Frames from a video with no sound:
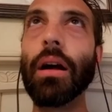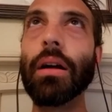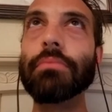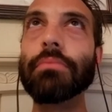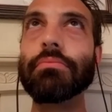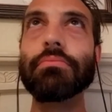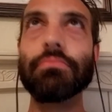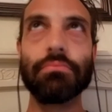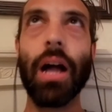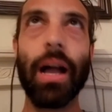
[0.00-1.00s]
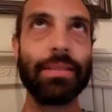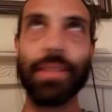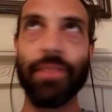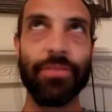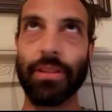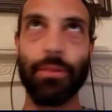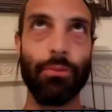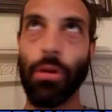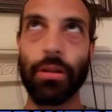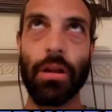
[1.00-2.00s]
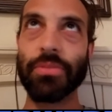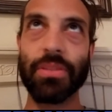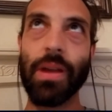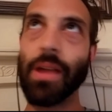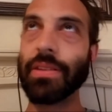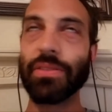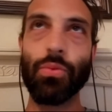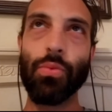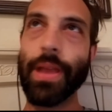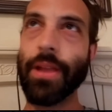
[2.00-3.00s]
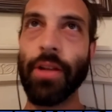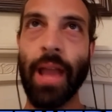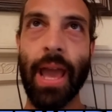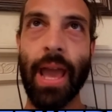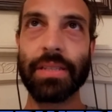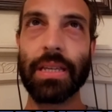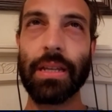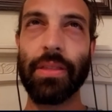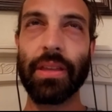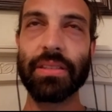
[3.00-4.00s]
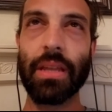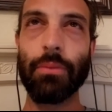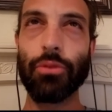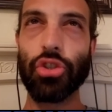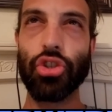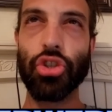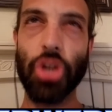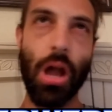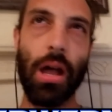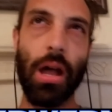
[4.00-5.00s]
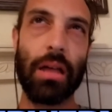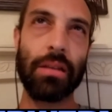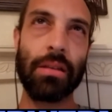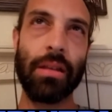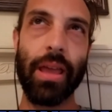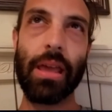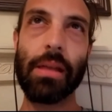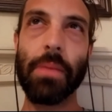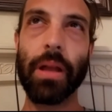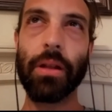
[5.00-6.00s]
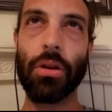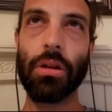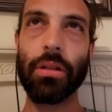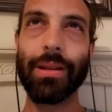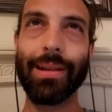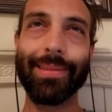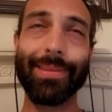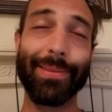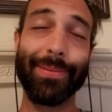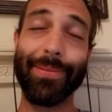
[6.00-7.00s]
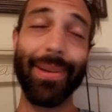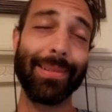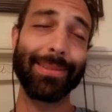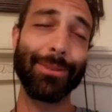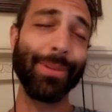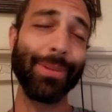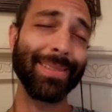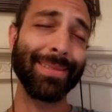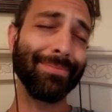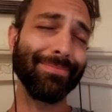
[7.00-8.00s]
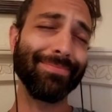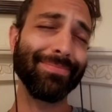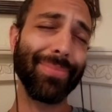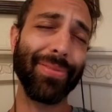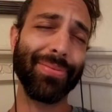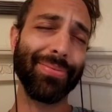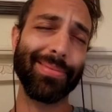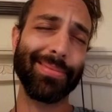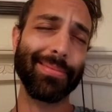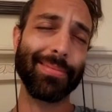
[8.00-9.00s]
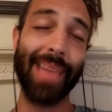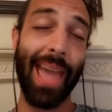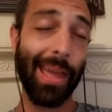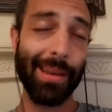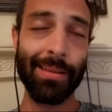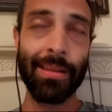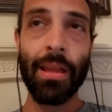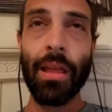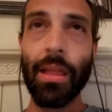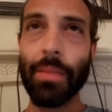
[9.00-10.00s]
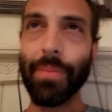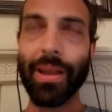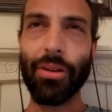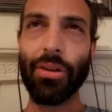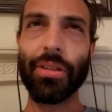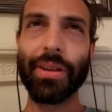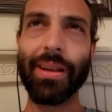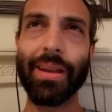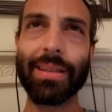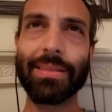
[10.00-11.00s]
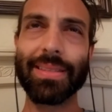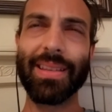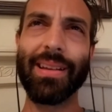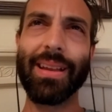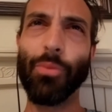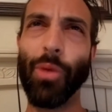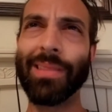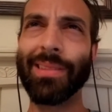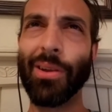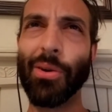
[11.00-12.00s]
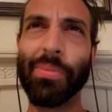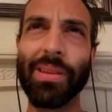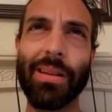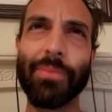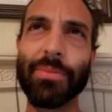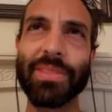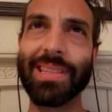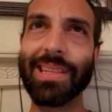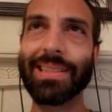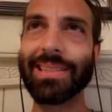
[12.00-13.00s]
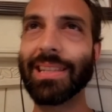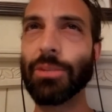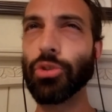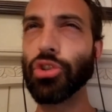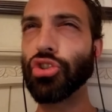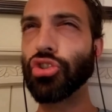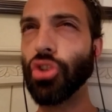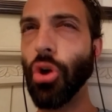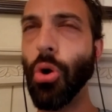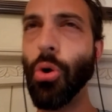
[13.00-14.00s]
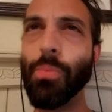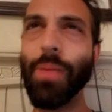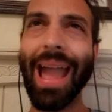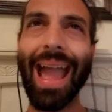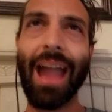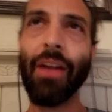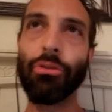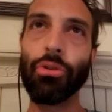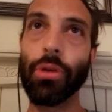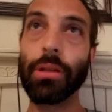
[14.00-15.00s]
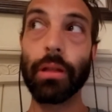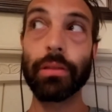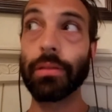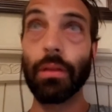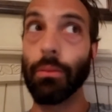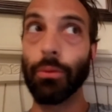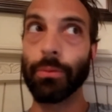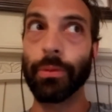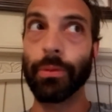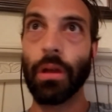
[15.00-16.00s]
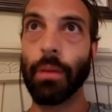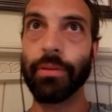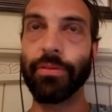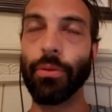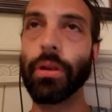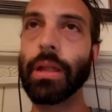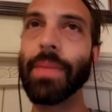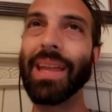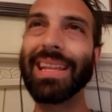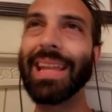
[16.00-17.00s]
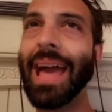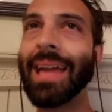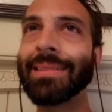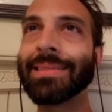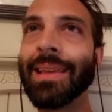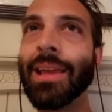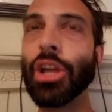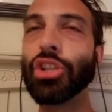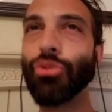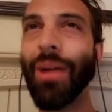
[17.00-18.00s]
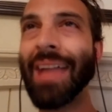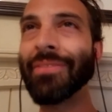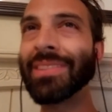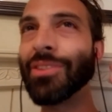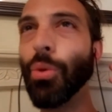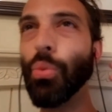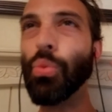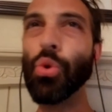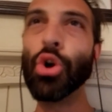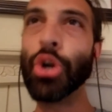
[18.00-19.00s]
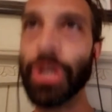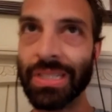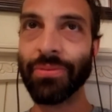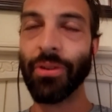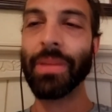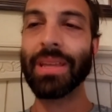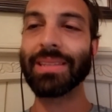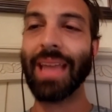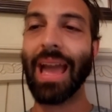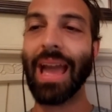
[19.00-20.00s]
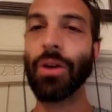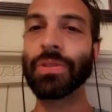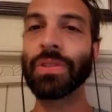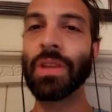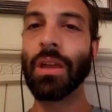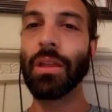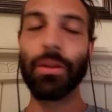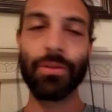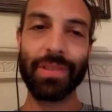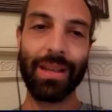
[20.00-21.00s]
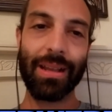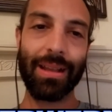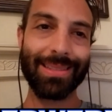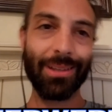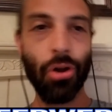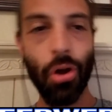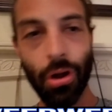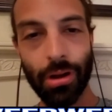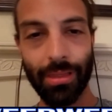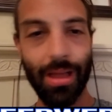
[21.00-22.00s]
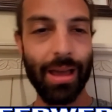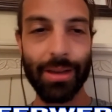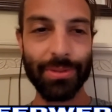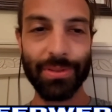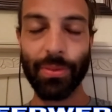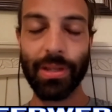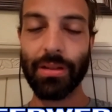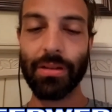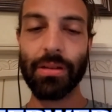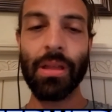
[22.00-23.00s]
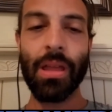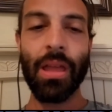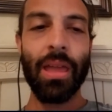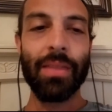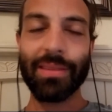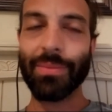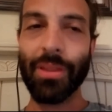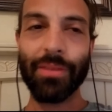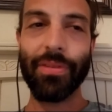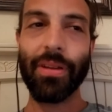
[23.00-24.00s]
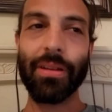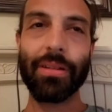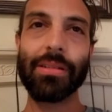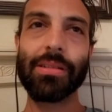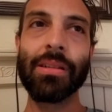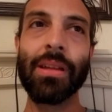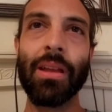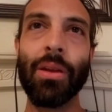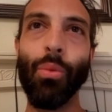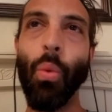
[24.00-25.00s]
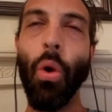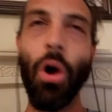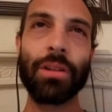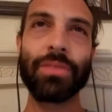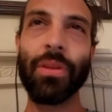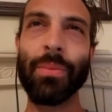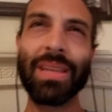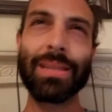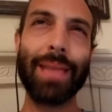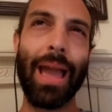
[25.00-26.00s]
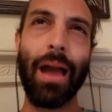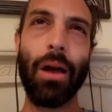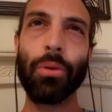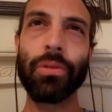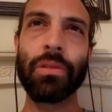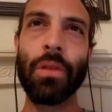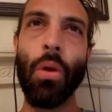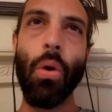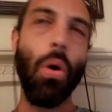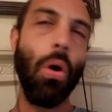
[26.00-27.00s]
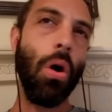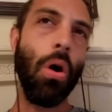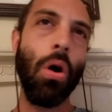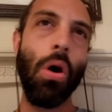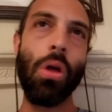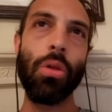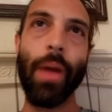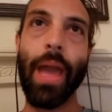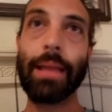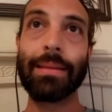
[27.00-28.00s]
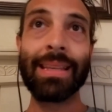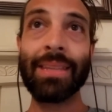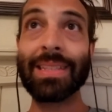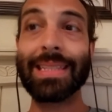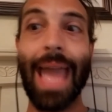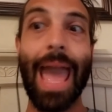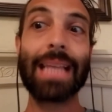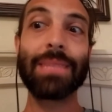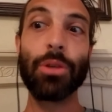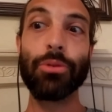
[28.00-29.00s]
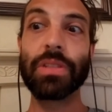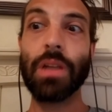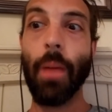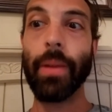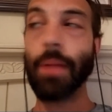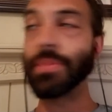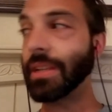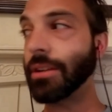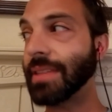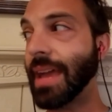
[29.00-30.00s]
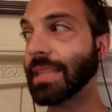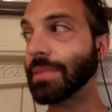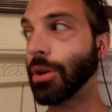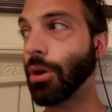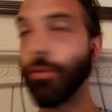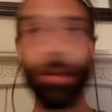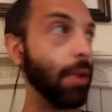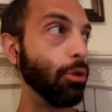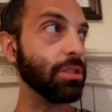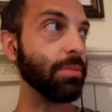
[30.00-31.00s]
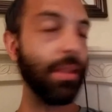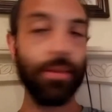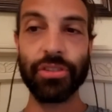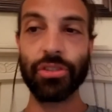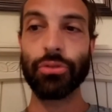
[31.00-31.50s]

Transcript: Uh, I definitely one comes to mind. This weird ass kid. I think his name was John, and my girl and I. Fuck, 2010. My girl and I at the time went to go pick up from this kid, and this kid was so paranoid that someone was coming for him that he had us drive into the woods from his house. There was like I guess a car lot. It was weird. This motherfucker walked from his house all the way. He didn't even text me he was coming. I'm sitting here texting my girlfriend, and I look to my left. There's a dude